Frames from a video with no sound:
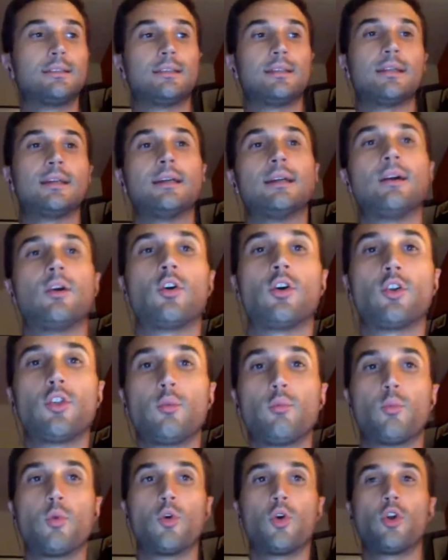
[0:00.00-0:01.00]
or
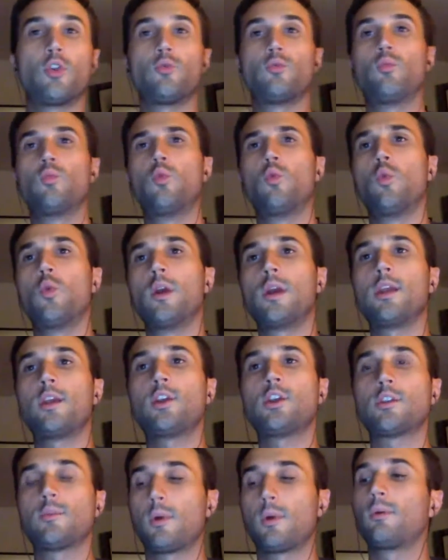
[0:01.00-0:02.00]
the board
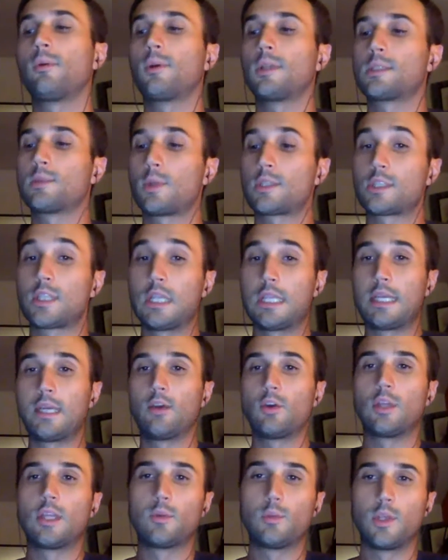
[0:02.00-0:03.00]
wish? What's the
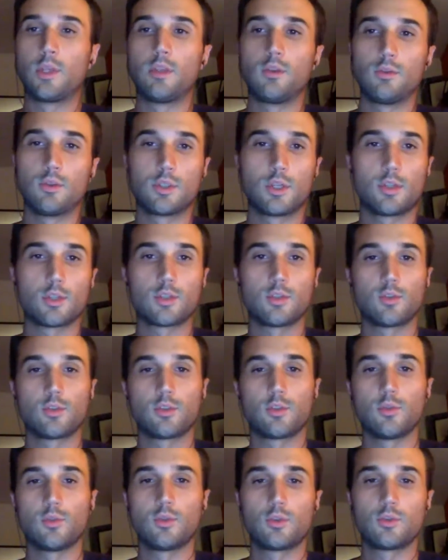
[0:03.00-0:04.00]
lingo that we use also
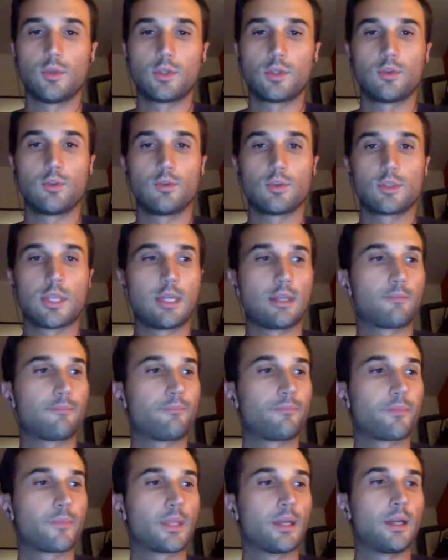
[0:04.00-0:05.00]
to introduce that?
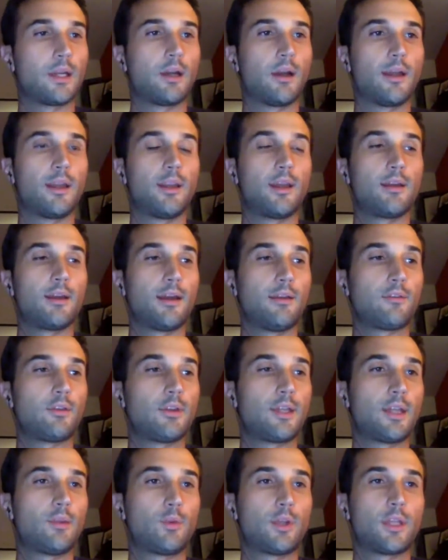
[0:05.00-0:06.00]
And
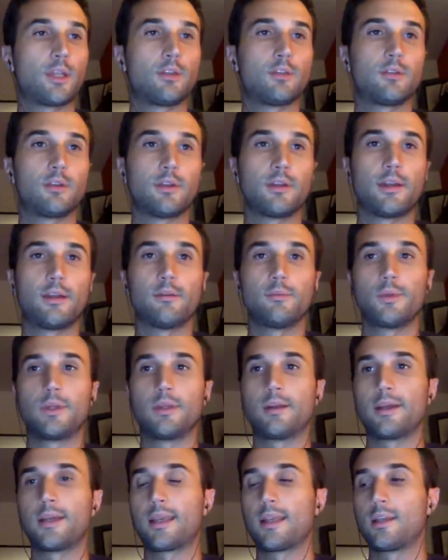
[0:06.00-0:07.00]
after that,
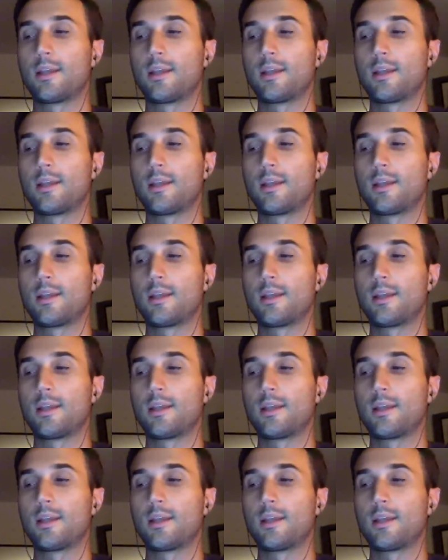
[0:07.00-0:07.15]
I